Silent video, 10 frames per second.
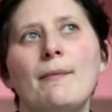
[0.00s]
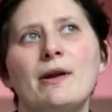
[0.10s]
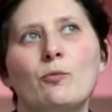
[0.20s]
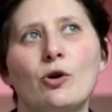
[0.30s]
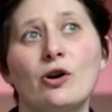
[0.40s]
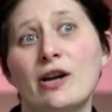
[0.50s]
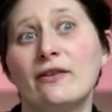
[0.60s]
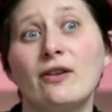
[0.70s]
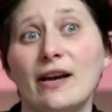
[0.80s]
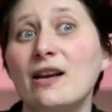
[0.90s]
I mean, would her
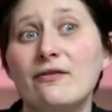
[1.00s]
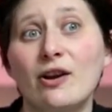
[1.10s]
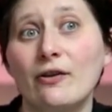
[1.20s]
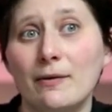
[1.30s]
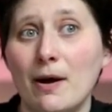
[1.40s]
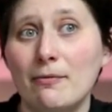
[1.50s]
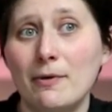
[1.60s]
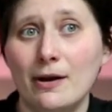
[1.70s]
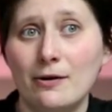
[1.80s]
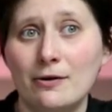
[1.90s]
kids like it if they don't like
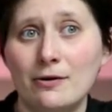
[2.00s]
peppermint?